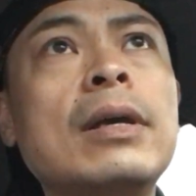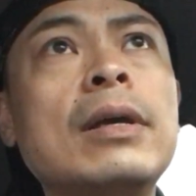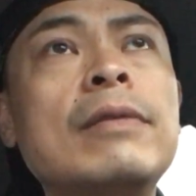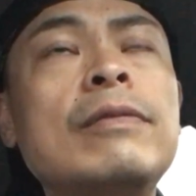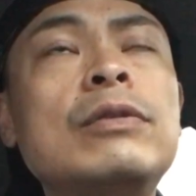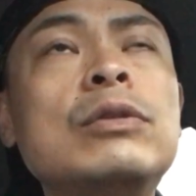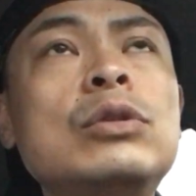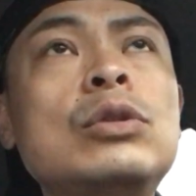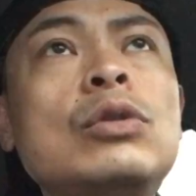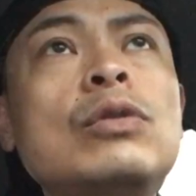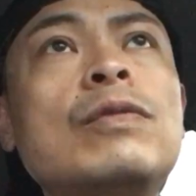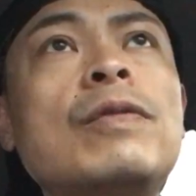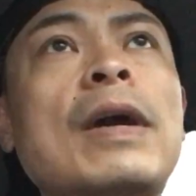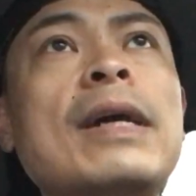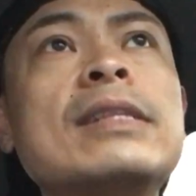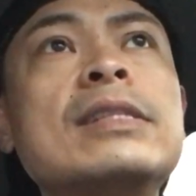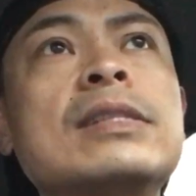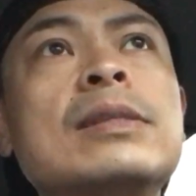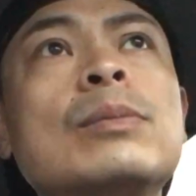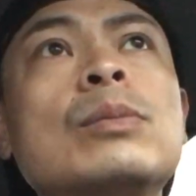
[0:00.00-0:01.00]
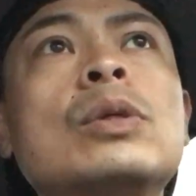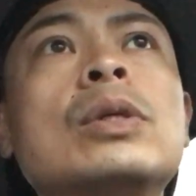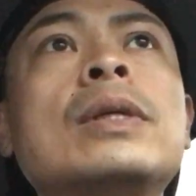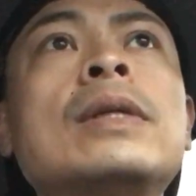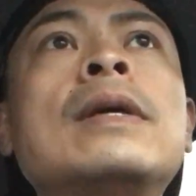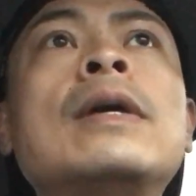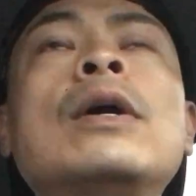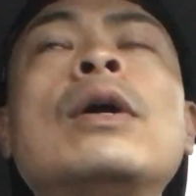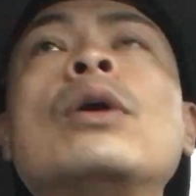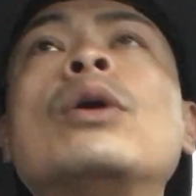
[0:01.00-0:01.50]
If you do find
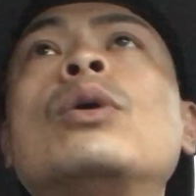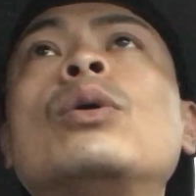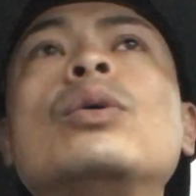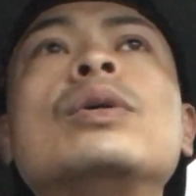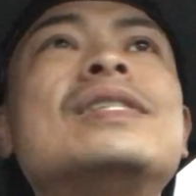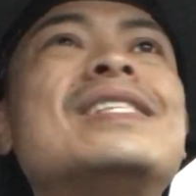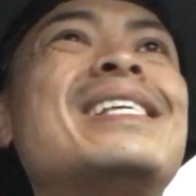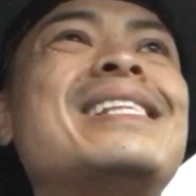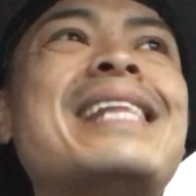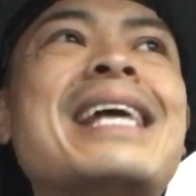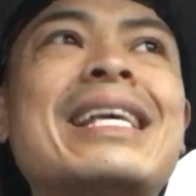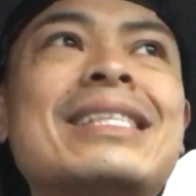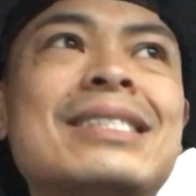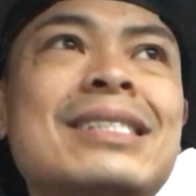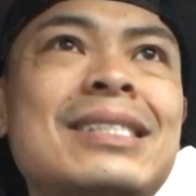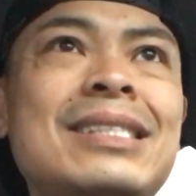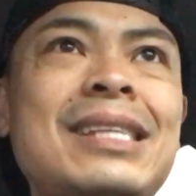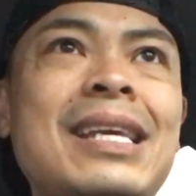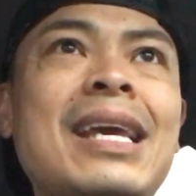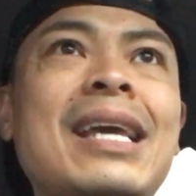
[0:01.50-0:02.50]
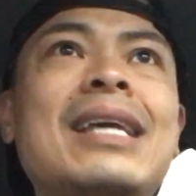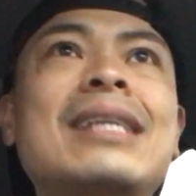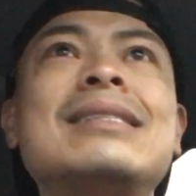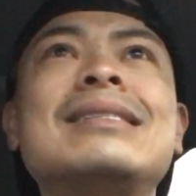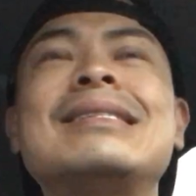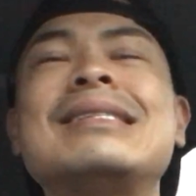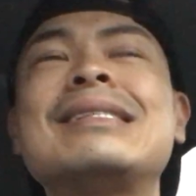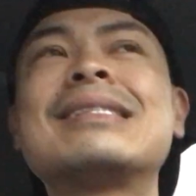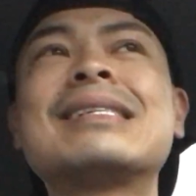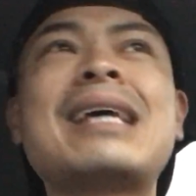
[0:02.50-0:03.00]
someone who is in that state
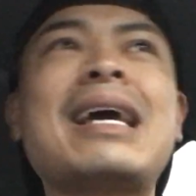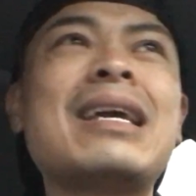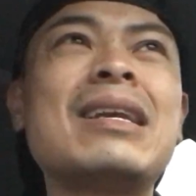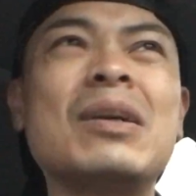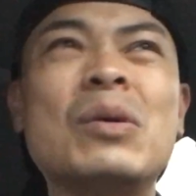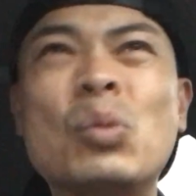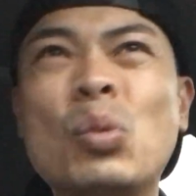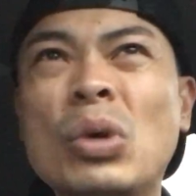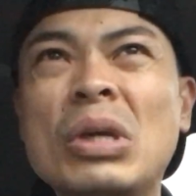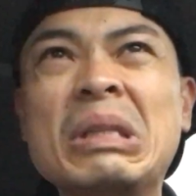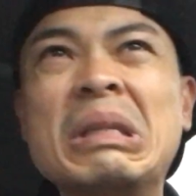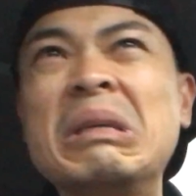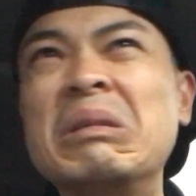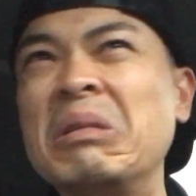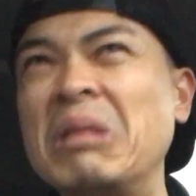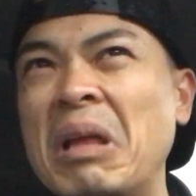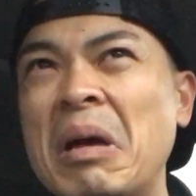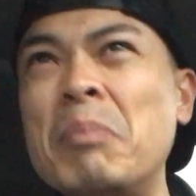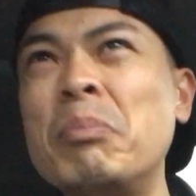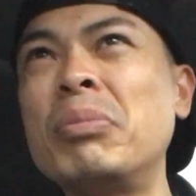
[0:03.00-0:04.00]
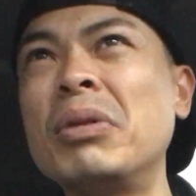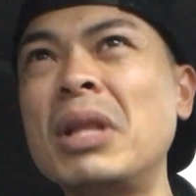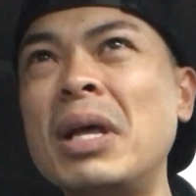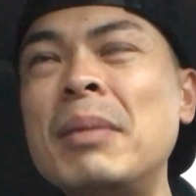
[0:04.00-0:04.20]
and just kind of willy lump